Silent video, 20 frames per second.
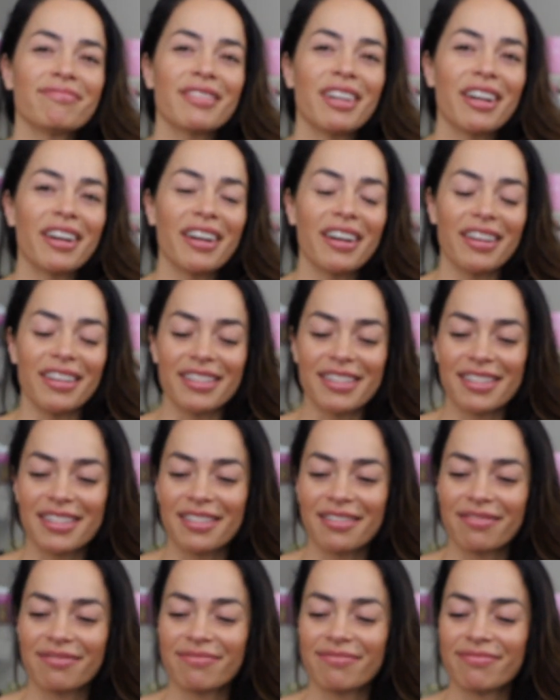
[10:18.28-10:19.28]
girls,
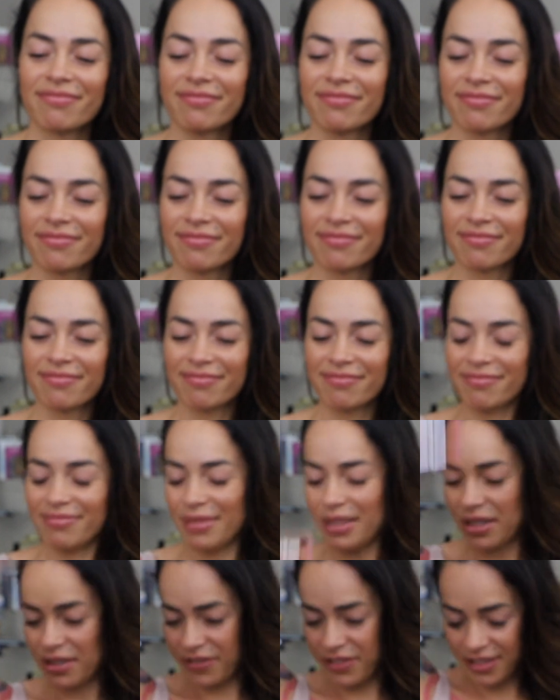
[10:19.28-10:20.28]

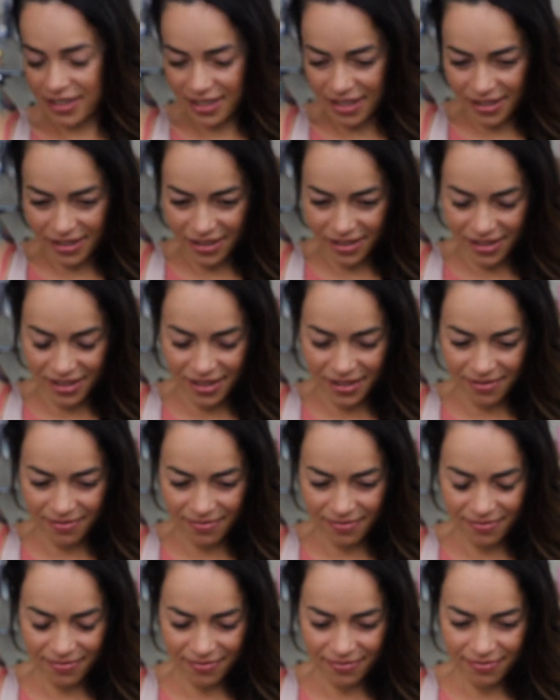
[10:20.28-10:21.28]
beautiful souls,
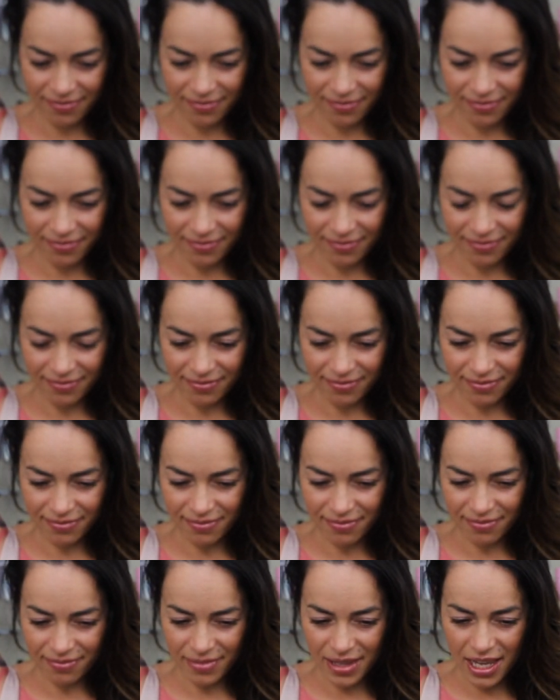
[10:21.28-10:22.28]

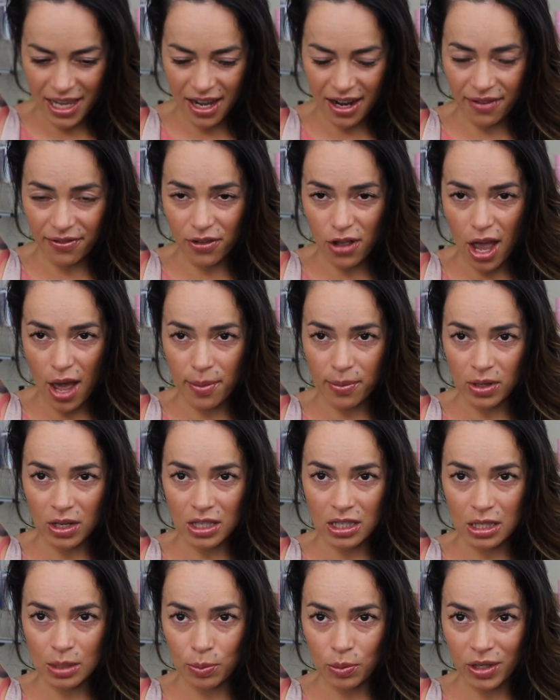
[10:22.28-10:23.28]
be careful how many
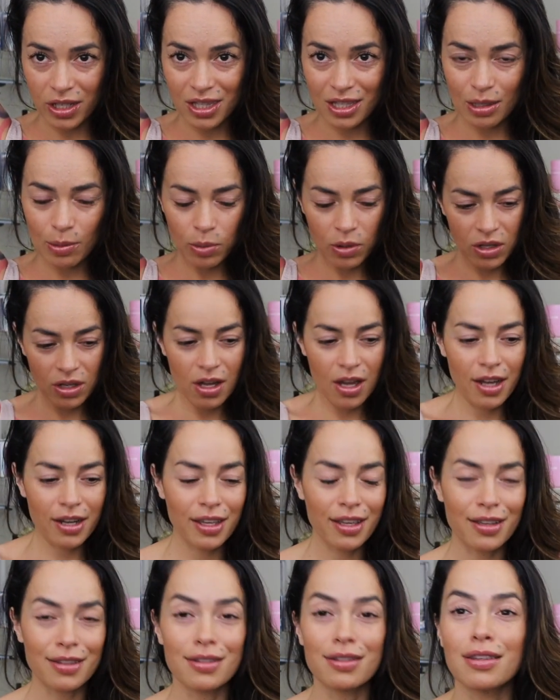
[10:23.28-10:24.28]
spritz you put on,
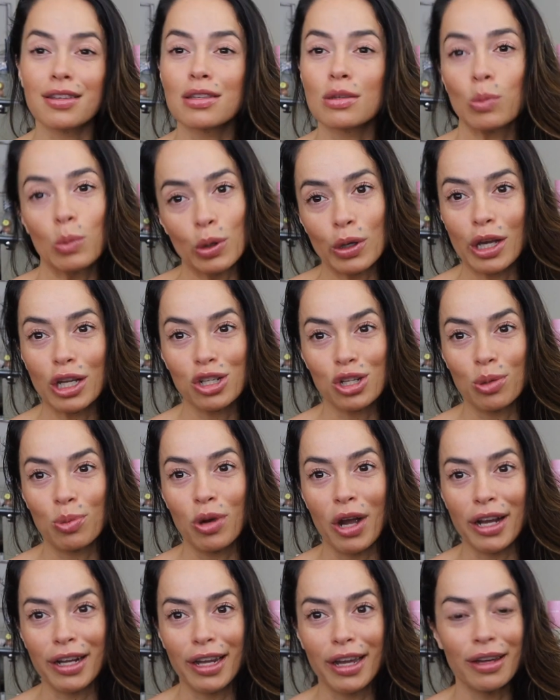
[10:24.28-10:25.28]
because this will get you
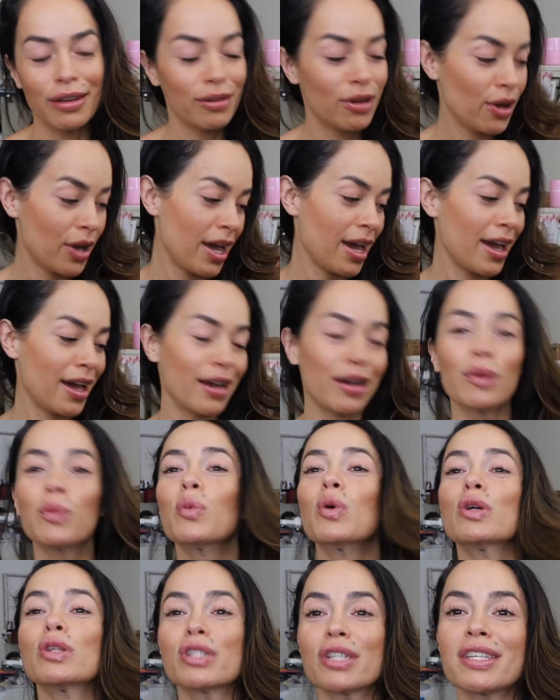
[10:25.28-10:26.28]
pregnant, okay?
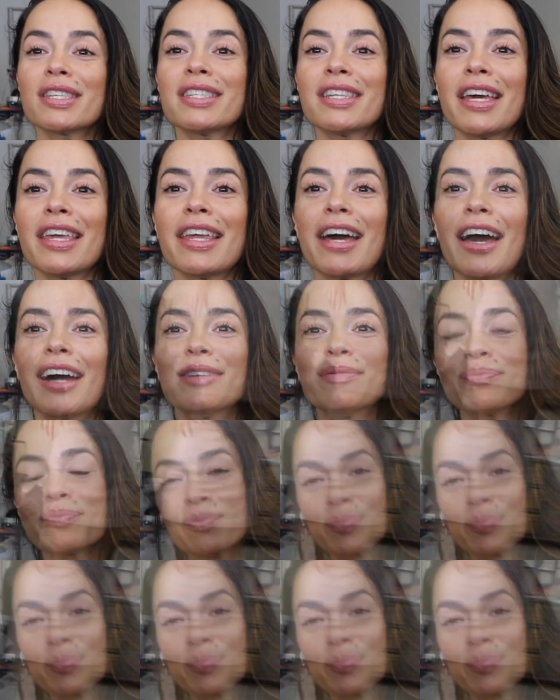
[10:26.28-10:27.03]
We'll just say that.